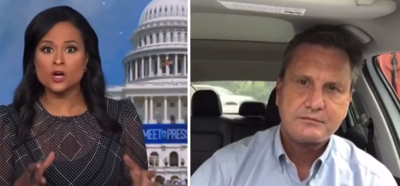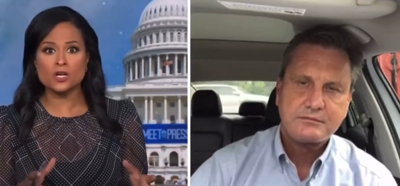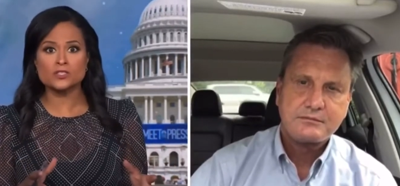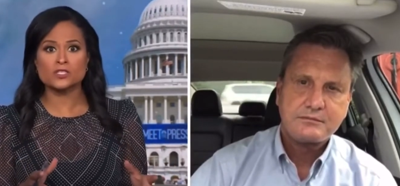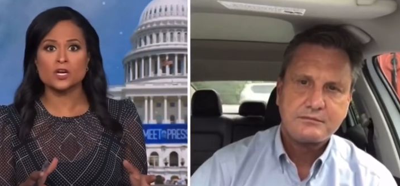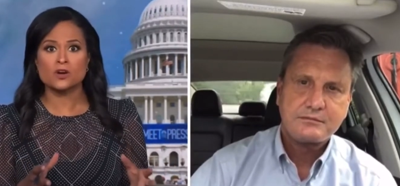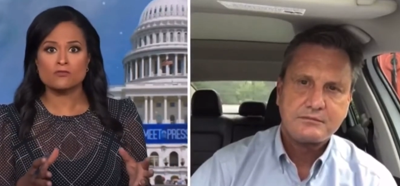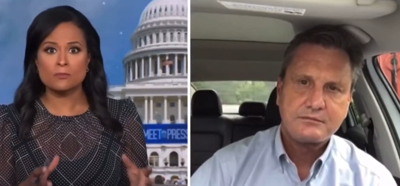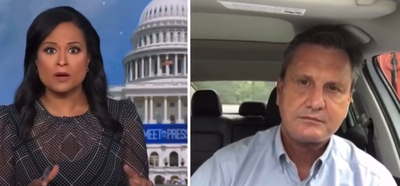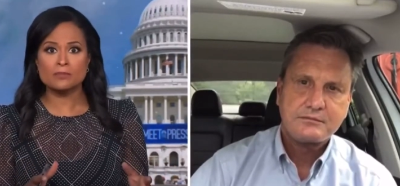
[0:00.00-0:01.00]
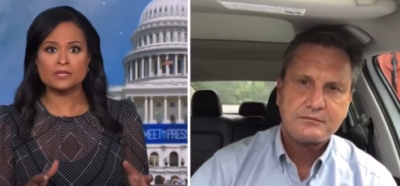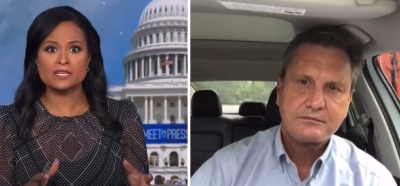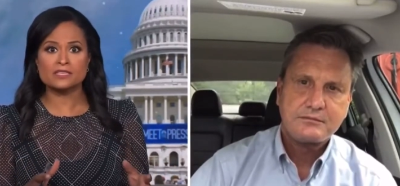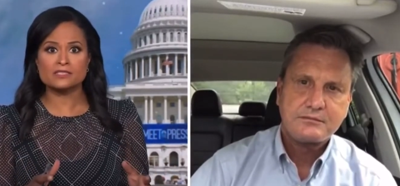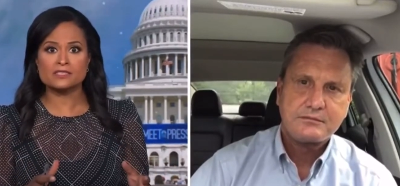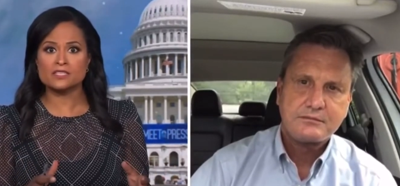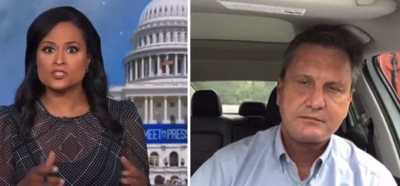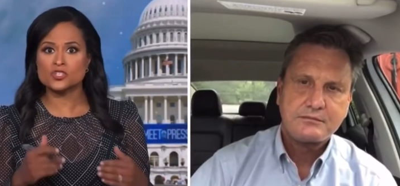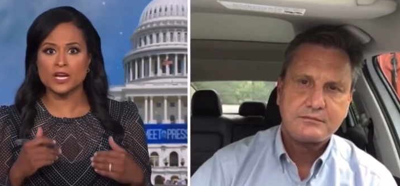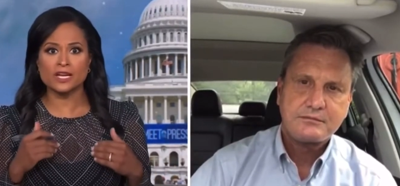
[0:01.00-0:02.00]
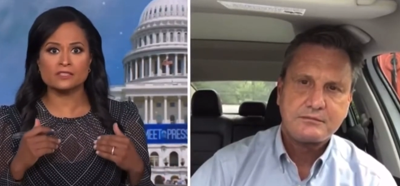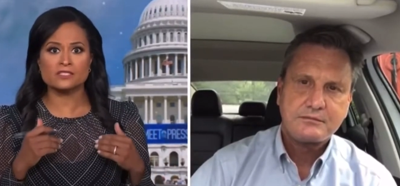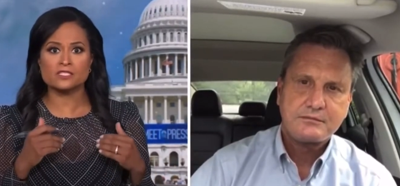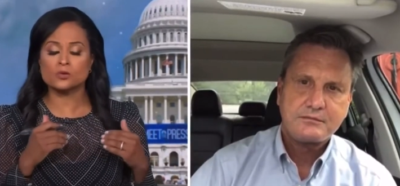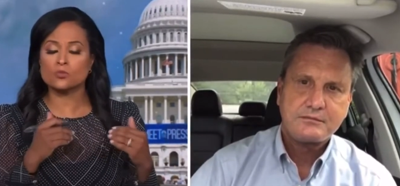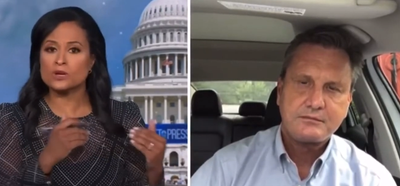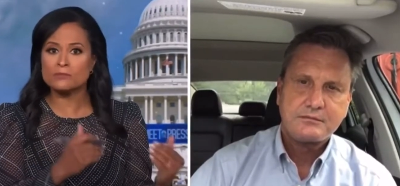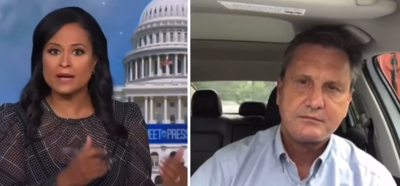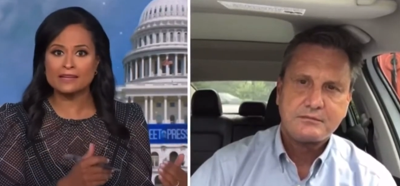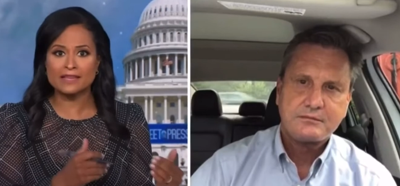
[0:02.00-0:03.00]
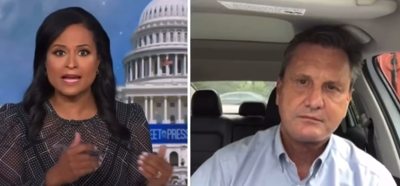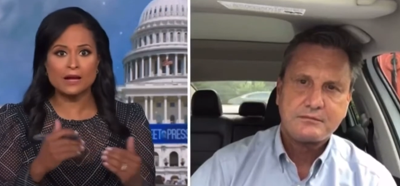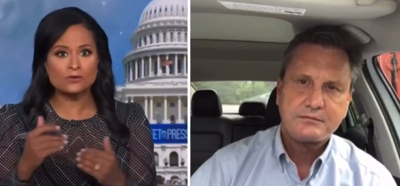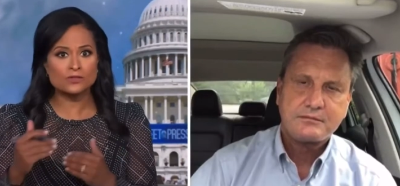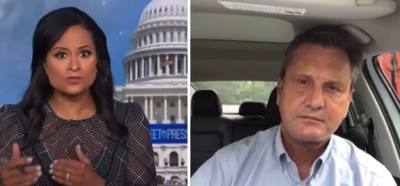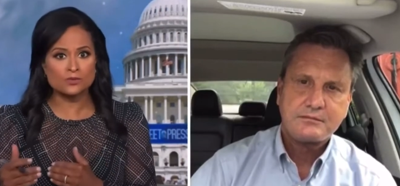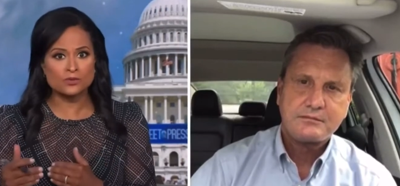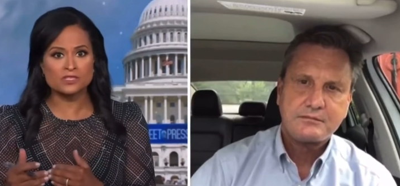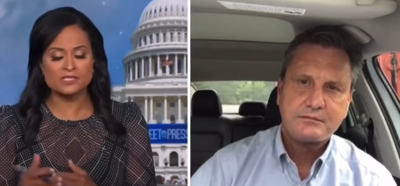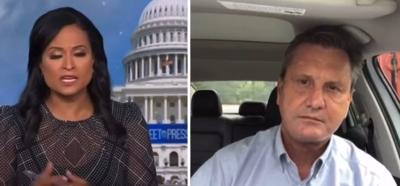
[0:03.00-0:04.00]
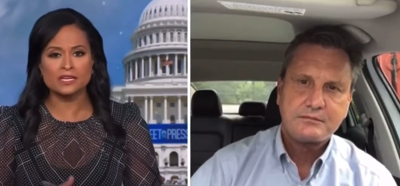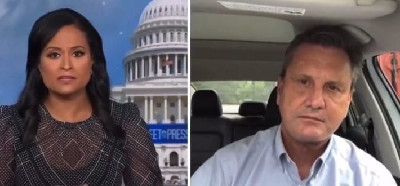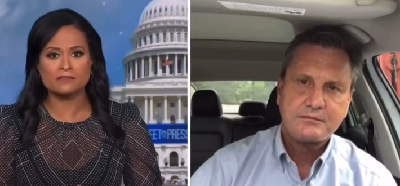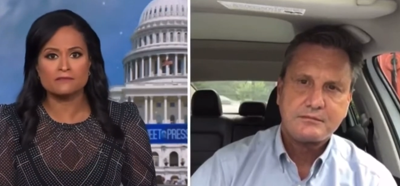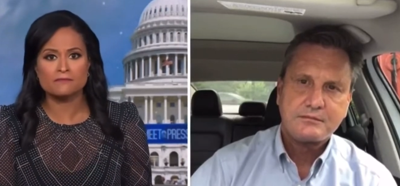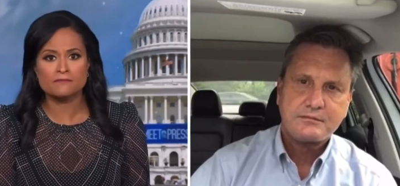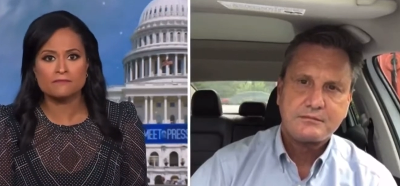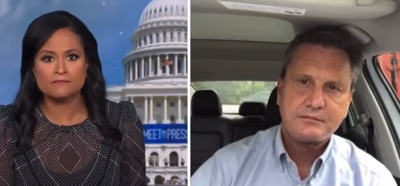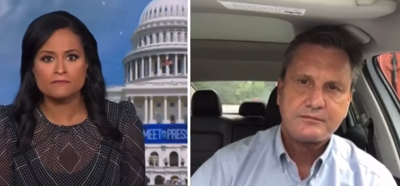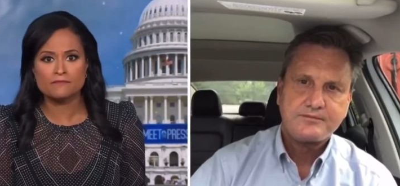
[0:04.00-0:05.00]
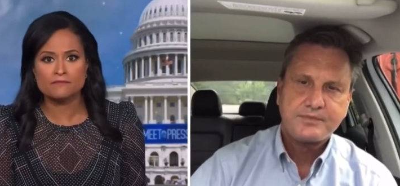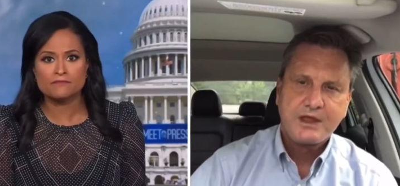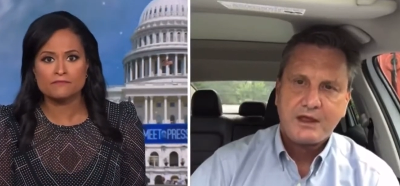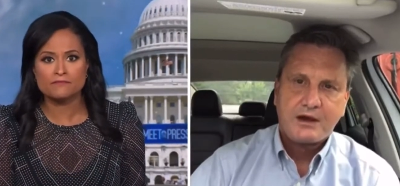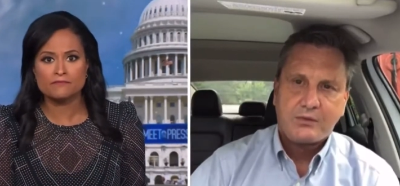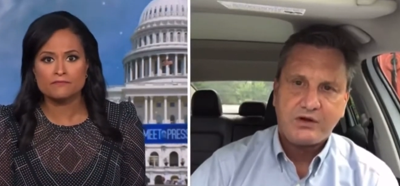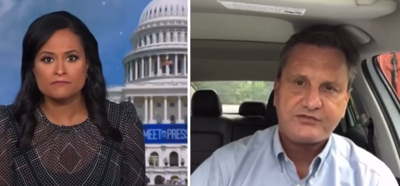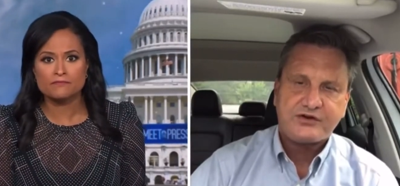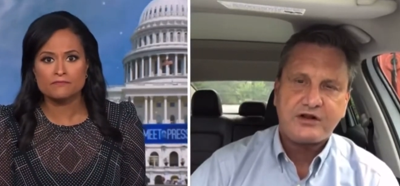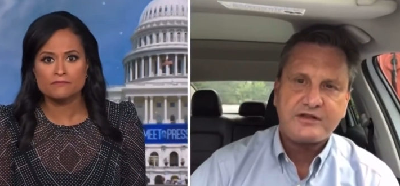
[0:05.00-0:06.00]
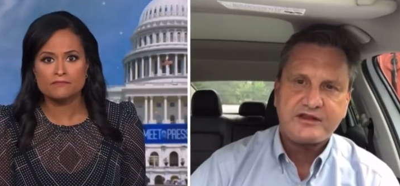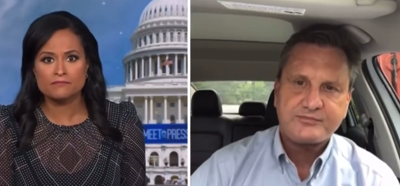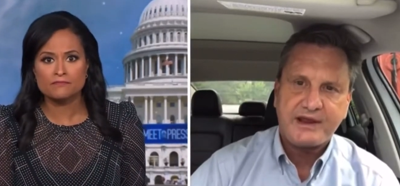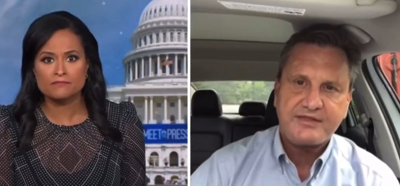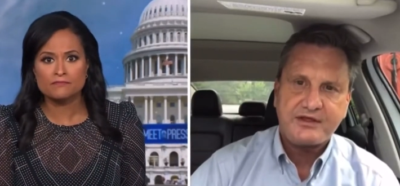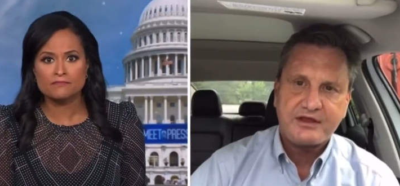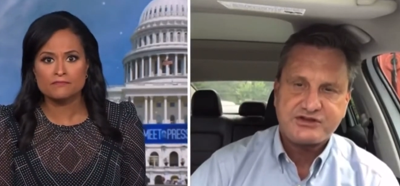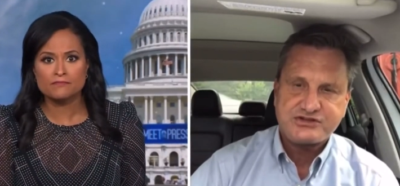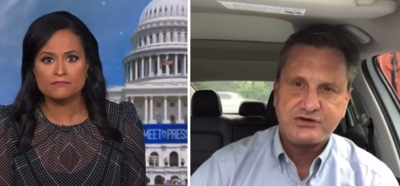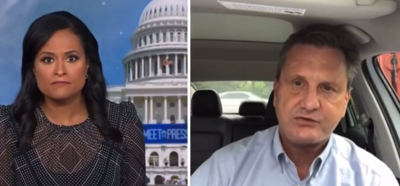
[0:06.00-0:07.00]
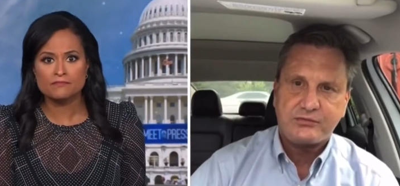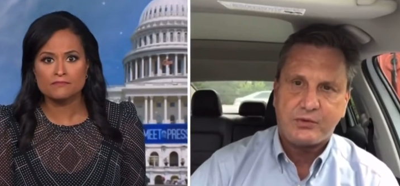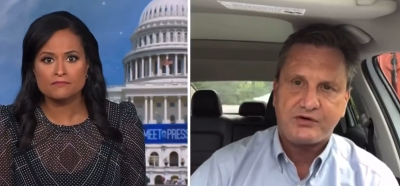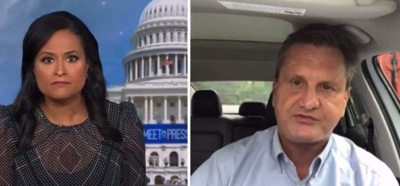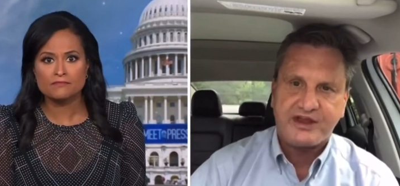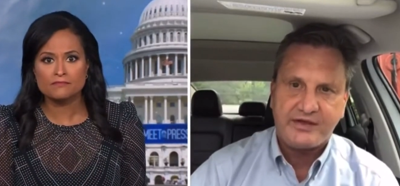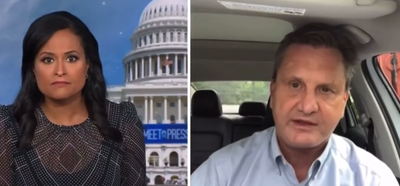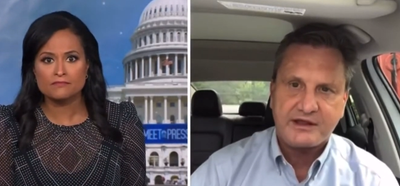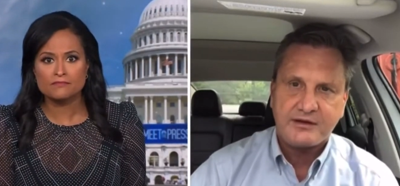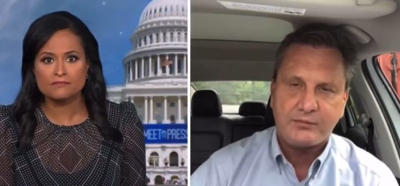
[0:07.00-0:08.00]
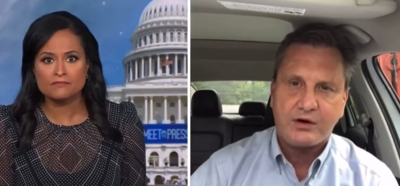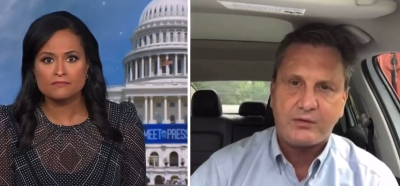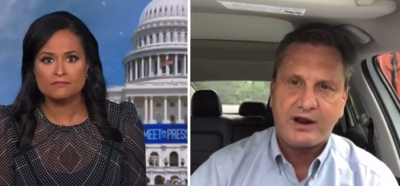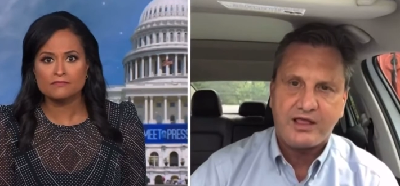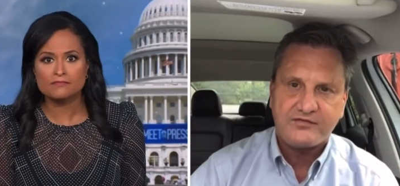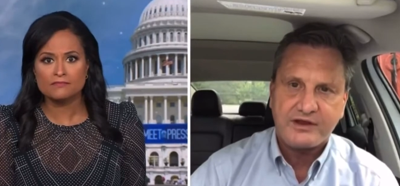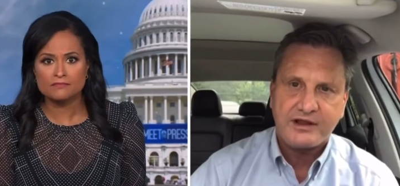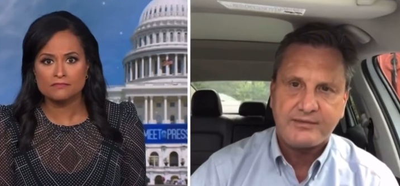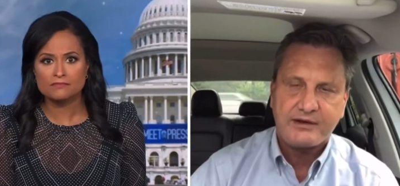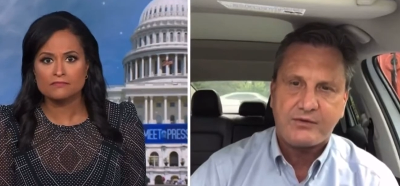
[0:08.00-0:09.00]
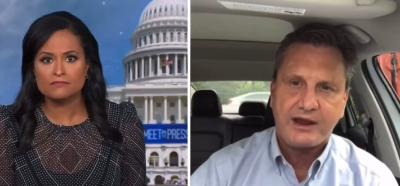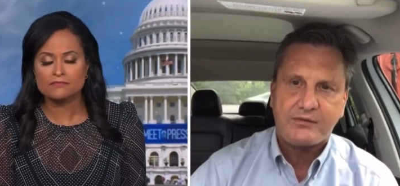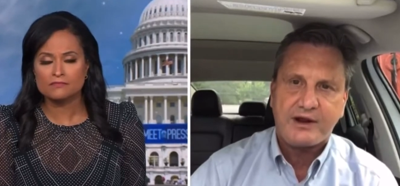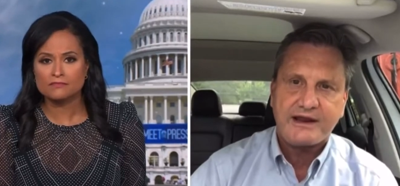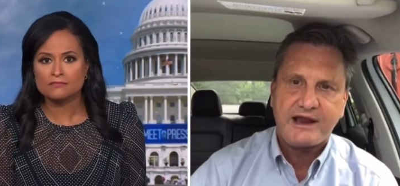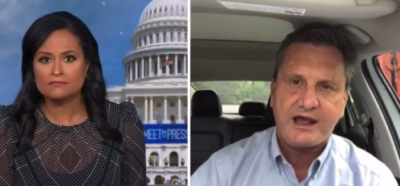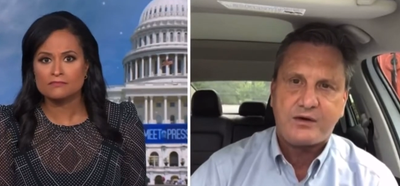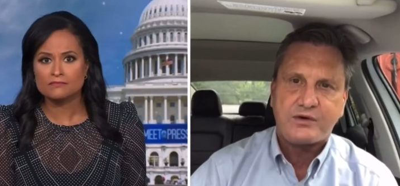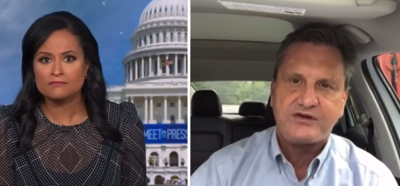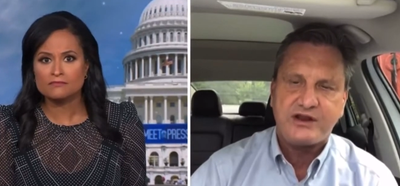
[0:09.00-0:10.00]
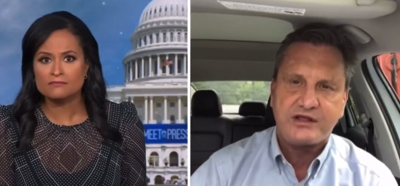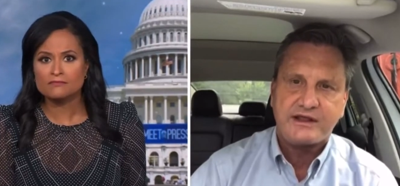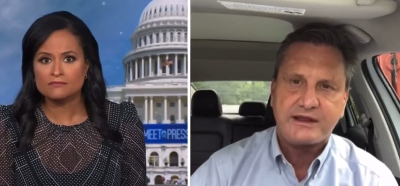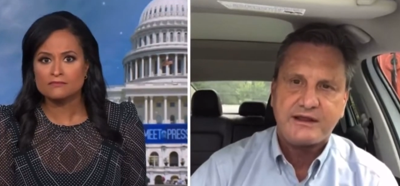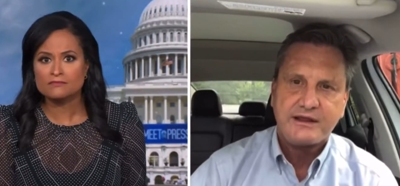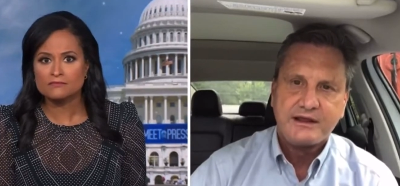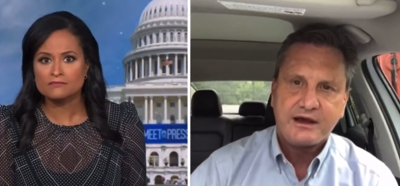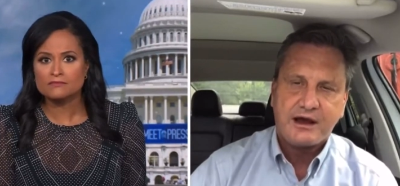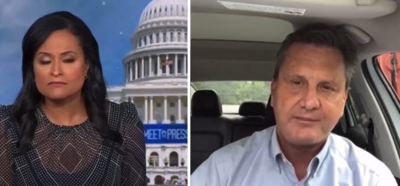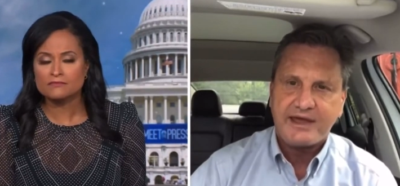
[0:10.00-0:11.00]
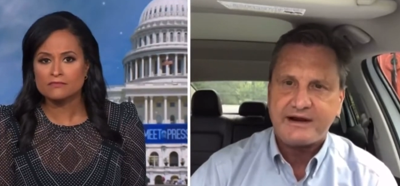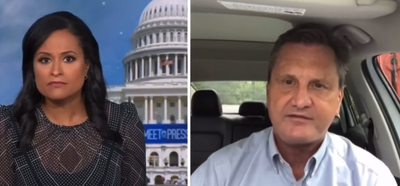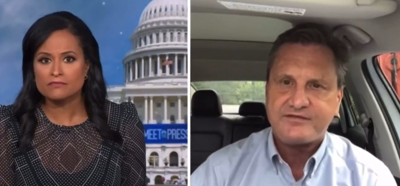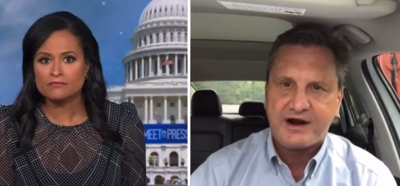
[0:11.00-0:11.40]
Speaker 1: cost Republicans the chance to win back the House or the Senate?
Speaker 2: would certainly have made the issue more salient and more relevant. I mean, right right now we're dealing um, in an